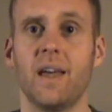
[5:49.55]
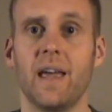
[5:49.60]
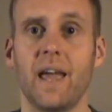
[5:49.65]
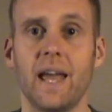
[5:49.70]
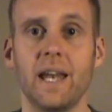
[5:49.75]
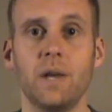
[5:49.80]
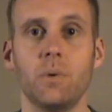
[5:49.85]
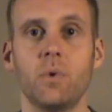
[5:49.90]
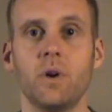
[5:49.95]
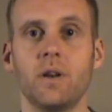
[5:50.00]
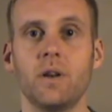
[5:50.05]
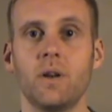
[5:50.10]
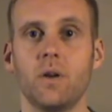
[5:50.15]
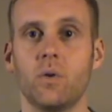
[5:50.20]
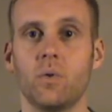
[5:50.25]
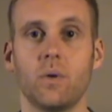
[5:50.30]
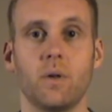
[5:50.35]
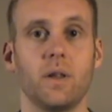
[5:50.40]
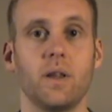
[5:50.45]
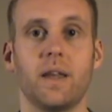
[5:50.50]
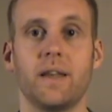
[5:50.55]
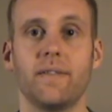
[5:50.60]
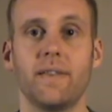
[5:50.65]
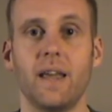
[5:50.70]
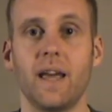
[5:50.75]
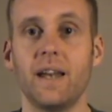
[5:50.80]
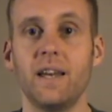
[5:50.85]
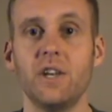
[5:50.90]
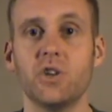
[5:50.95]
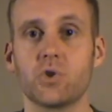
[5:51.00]
Anyone in
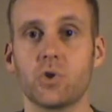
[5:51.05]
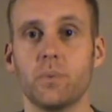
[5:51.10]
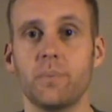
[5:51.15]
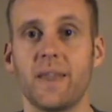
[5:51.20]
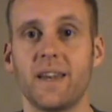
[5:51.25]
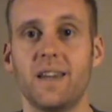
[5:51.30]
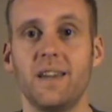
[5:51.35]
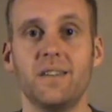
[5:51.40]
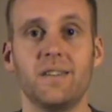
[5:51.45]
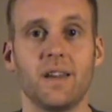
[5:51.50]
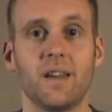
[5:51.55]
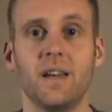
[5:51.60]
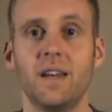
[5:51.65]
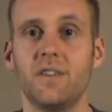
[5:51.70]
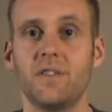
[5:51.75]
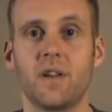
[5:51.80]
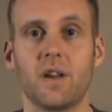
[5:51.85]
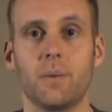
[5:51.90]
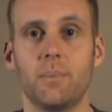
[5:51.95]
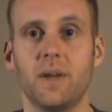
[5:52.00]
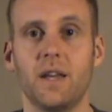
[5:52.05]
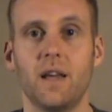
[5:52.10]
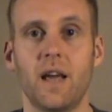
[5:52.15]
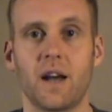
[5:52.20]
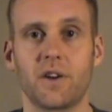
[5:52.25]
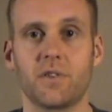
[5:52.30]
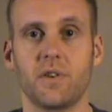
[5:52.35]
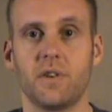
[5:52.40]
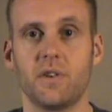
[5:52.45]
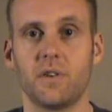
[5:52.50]
any troop that he's in, he's going to be
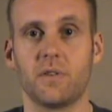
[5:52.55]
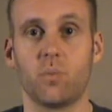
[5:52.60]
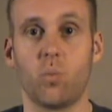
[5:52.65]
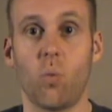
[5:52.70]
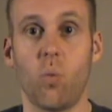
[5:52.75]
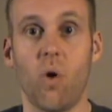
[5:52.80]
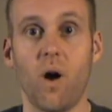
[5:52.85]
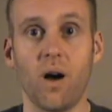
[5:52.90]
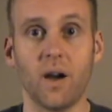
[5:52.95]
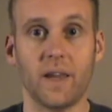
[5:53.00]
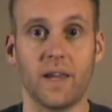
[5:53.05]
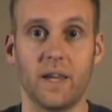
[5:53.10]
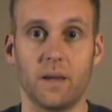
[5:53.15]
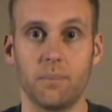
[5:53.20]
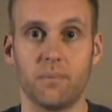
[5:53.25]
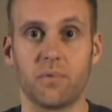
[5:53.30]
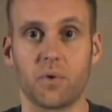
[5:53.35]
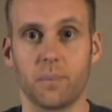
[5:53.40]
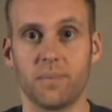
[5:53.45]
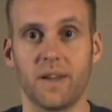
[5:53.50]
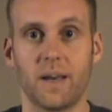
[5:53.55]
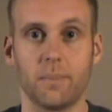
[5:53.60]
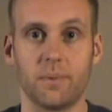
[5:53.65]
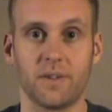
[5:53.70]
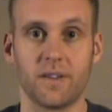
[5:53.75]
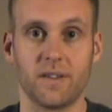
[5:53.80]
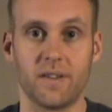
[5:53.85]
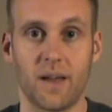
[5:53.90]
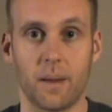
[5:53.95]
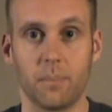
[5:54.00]
actually just walking from temple
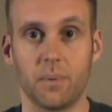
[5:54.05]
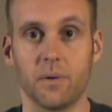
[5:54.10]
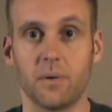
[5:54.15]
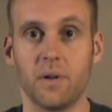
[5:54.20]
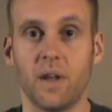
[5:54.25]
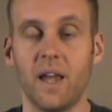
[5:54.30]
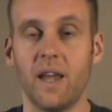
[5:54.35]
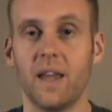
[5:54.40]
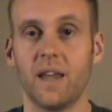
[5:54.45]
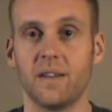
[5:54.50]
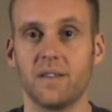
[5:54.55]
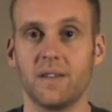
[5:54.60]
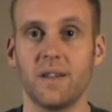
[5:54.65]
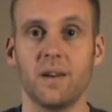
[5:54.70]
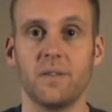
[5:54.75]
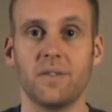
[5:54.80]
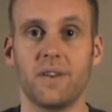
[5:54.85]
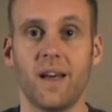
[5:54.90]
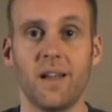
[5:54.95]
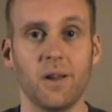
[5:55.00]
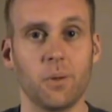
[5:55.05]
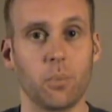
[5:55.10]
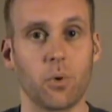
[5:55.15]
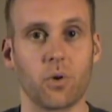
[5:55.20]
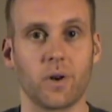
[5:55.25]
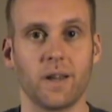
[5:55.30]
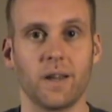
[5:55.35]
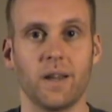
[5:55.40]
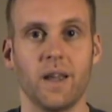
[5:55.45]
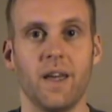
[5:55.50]
to temple instead of
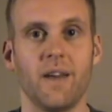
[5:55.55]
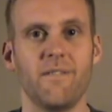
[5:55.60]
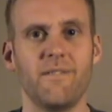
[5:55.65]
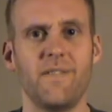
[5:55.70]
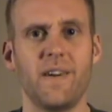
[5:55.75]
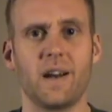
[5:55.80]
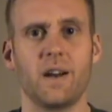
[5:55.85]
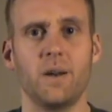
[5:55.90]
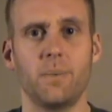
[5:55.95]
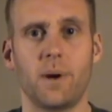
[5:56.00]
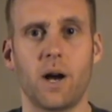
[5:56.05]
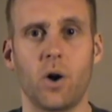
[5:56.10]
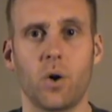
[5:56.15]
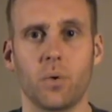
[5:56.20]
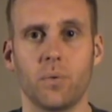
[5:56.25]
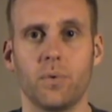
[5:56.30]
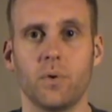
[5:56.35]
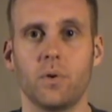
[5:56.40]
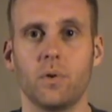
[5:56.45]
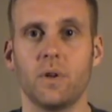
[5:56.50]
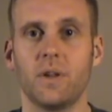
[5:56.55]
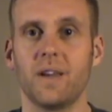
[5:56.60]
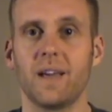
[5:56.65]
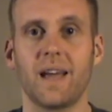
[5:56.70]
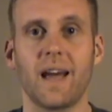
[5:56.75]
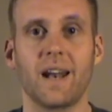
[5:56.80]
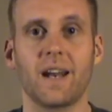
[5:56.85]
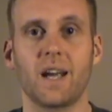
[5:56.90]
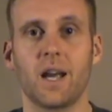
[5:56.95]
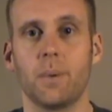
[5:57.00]
teleporting. Very powerful, you can
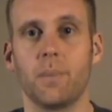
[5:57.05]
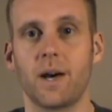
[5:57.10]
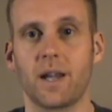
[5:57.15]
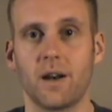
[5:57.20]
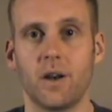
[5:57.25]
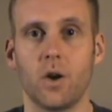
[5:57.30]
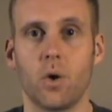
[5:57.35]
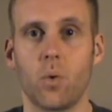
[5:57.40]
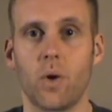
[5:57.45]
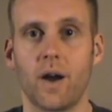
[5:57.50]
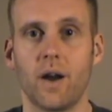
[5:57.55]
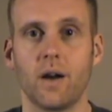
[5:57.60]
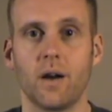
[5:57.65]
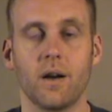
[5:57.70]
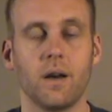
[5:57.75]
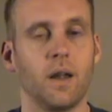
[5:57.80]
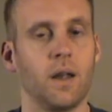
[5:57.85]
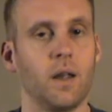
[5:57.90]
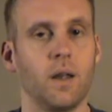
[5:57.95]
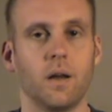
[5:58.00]
kind of come out of nowhere.